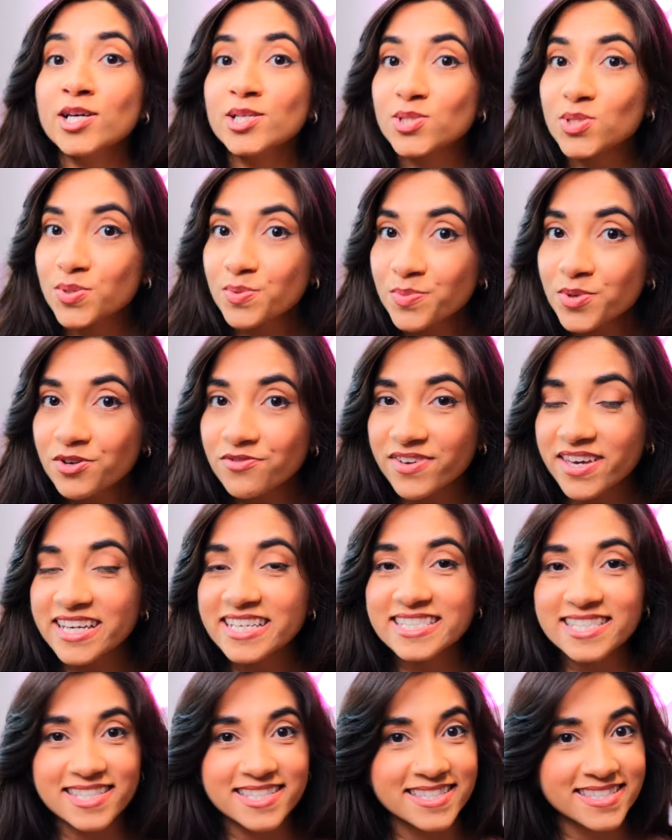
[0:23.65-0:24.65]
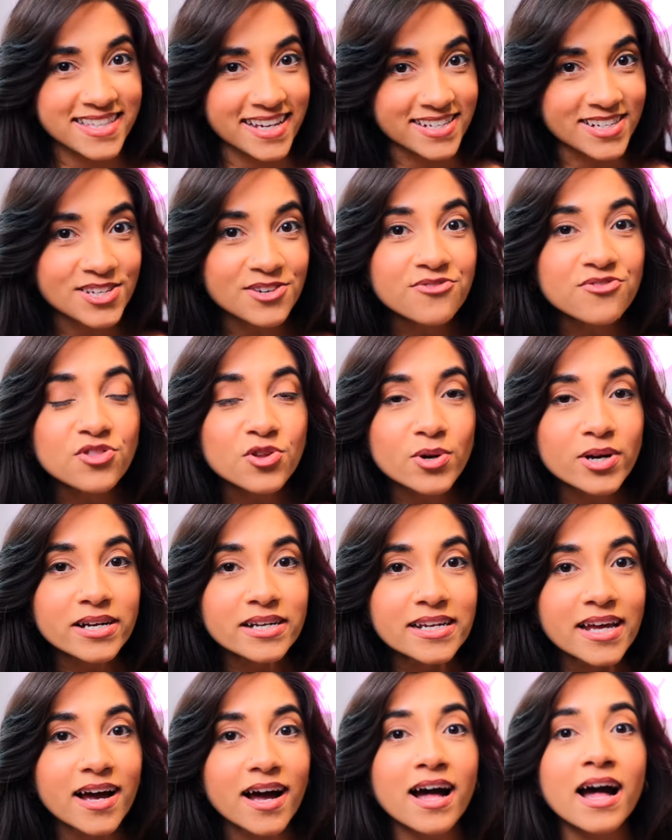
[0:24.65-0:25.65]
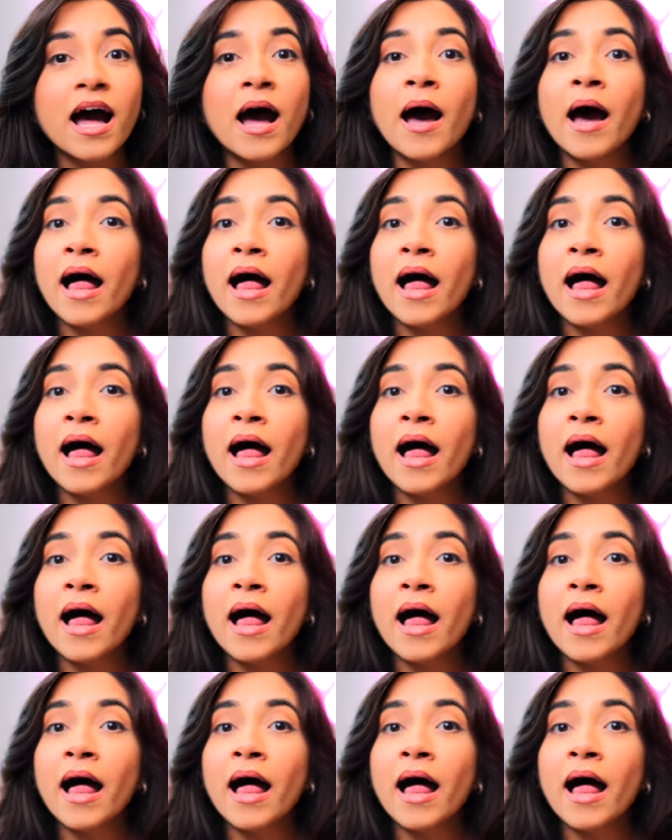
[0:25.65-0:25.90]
to moving to sunny Florida,